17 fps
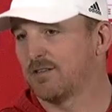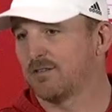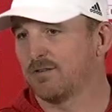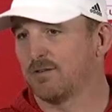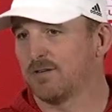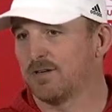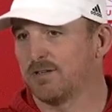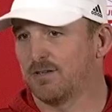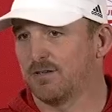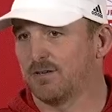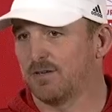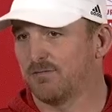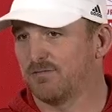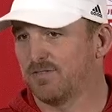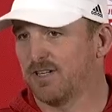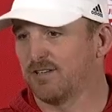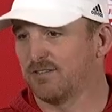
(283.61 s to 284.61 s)
So you know
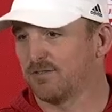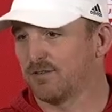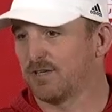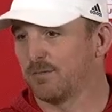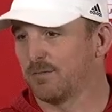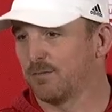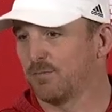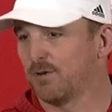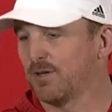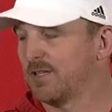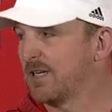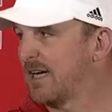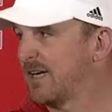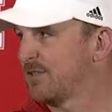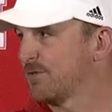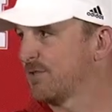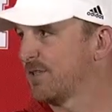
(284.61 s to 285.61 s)
things are coming pretty
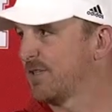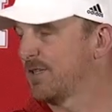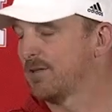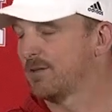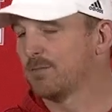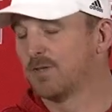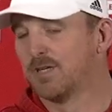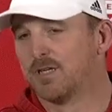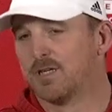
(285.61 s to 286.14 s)
natural to him.